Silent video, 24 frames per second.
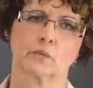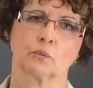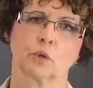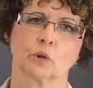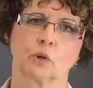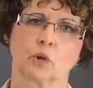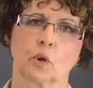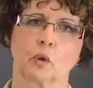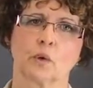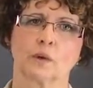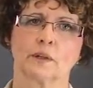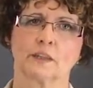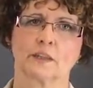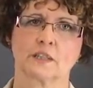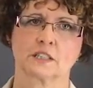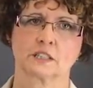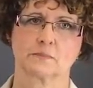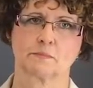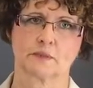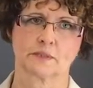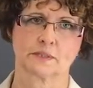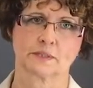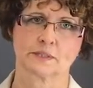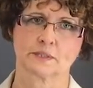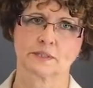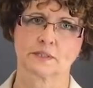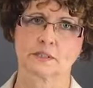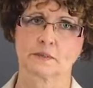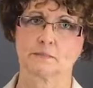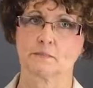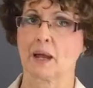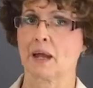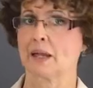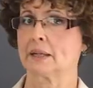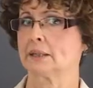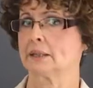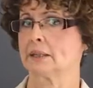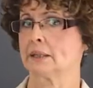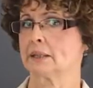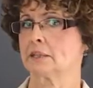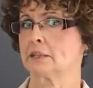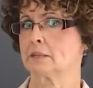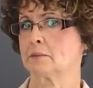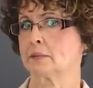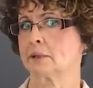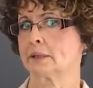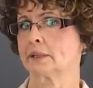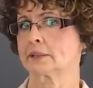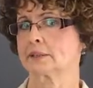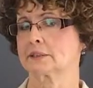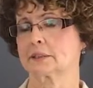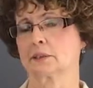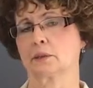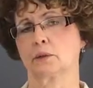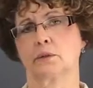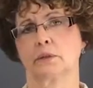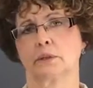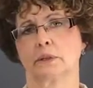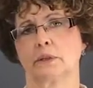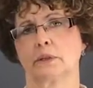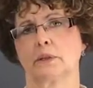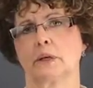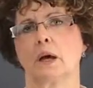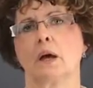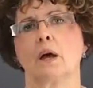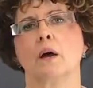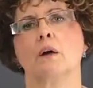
recurring expenses might need to be excluded.